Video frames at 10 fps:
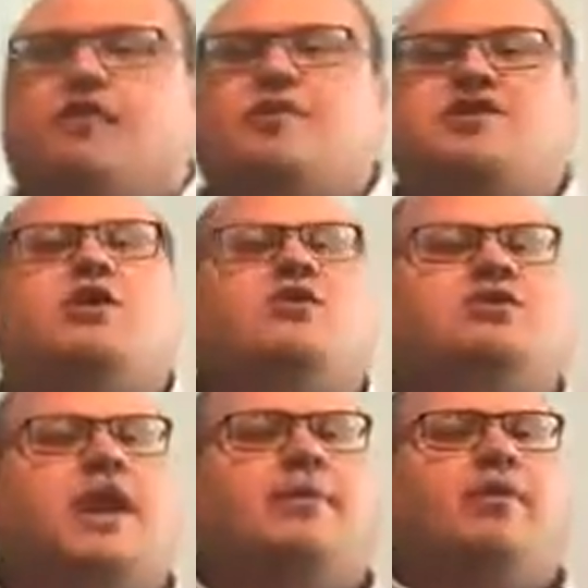from a general
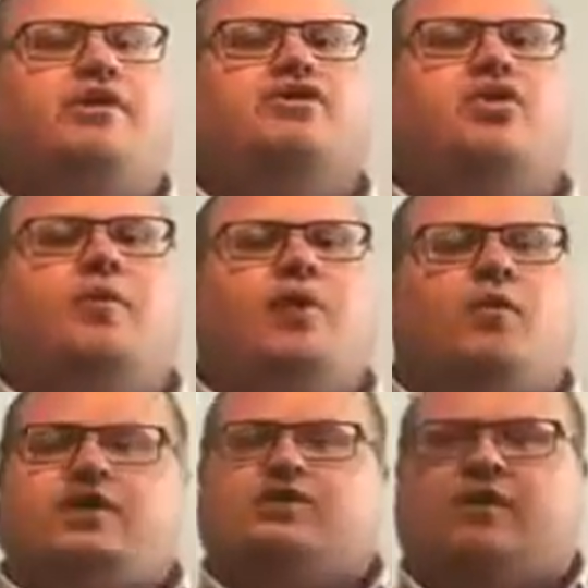standpoint. So no matter
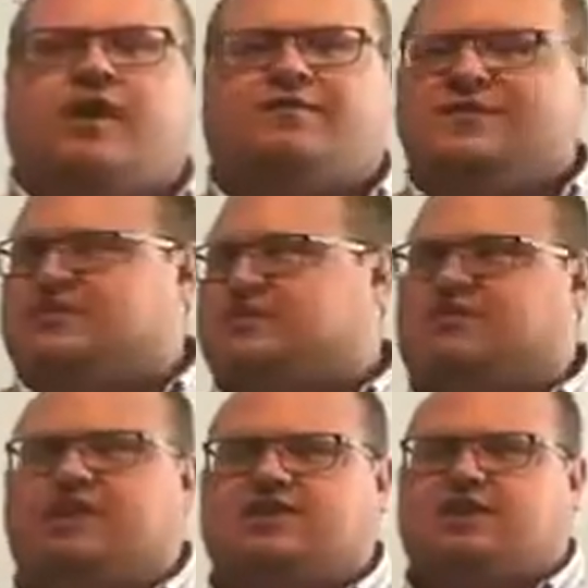what you do in life, this is
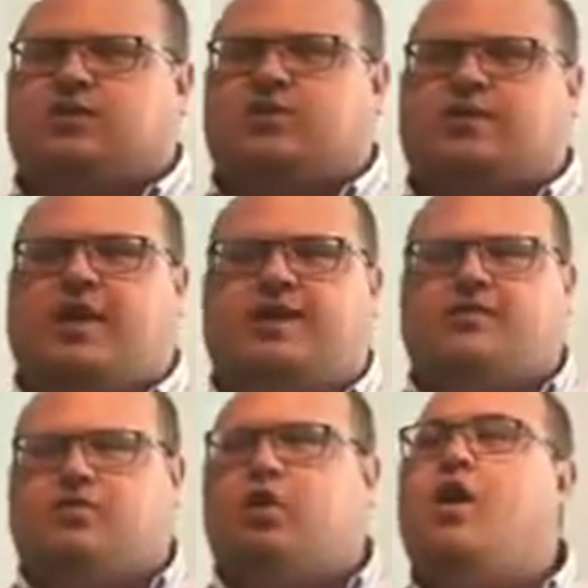things that could apply
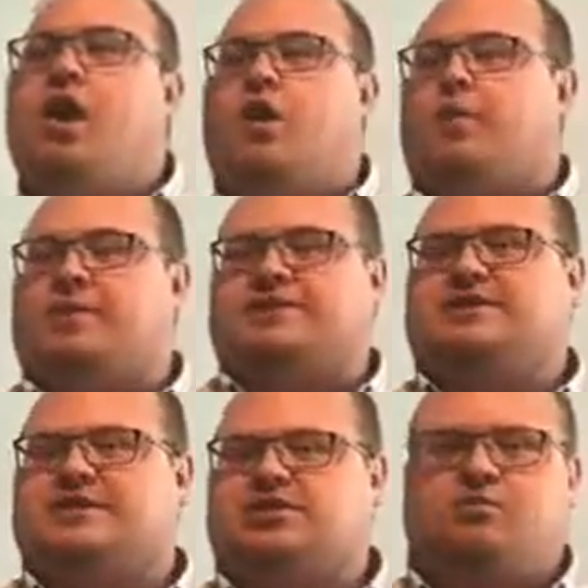to other
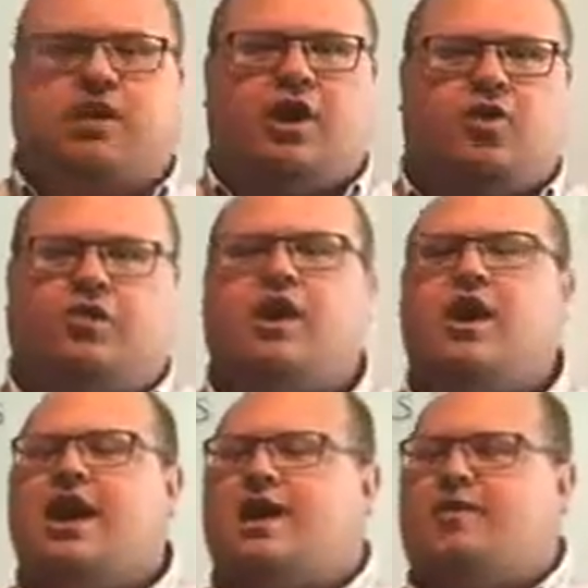businesses you may own.
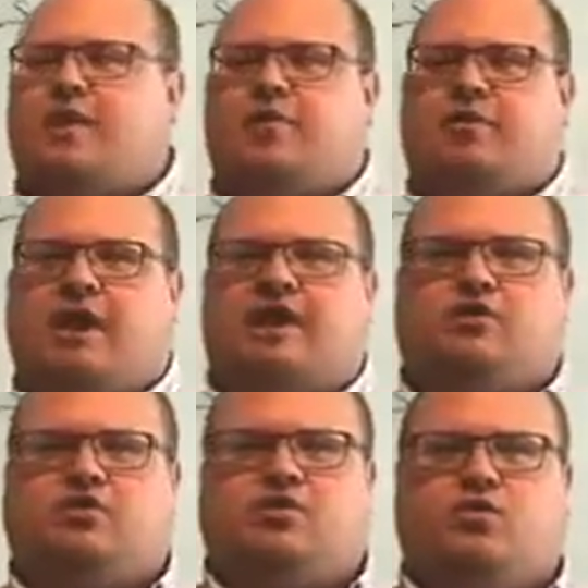It may apply
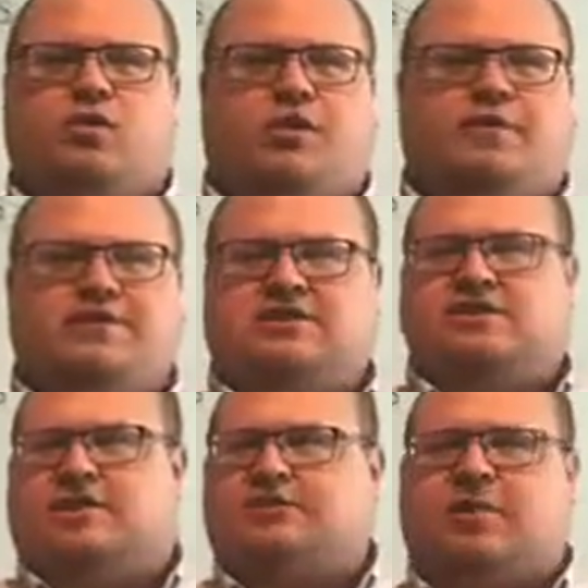to
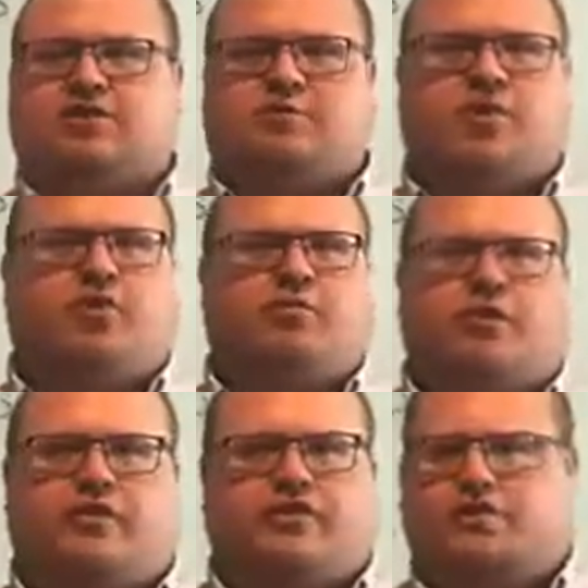businesses a spouse may own, or
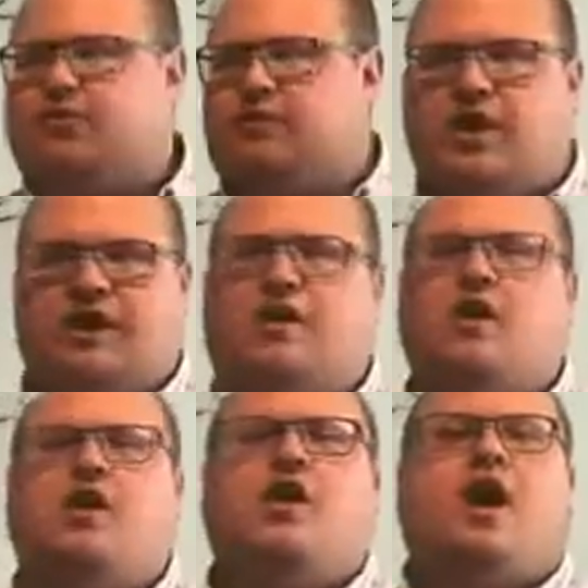brother, sister, friend,
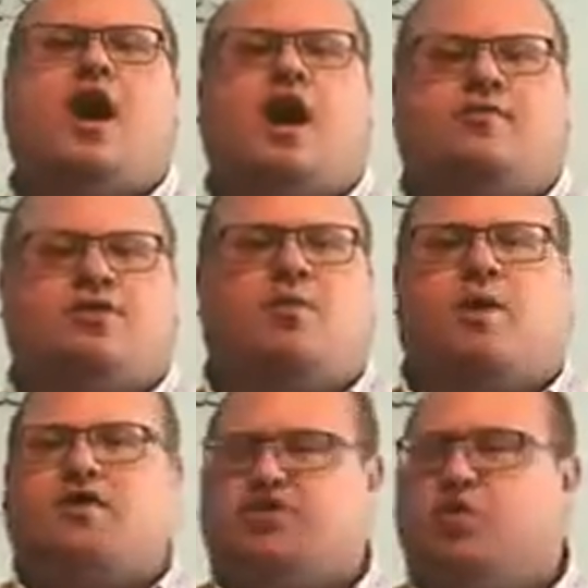somewhere else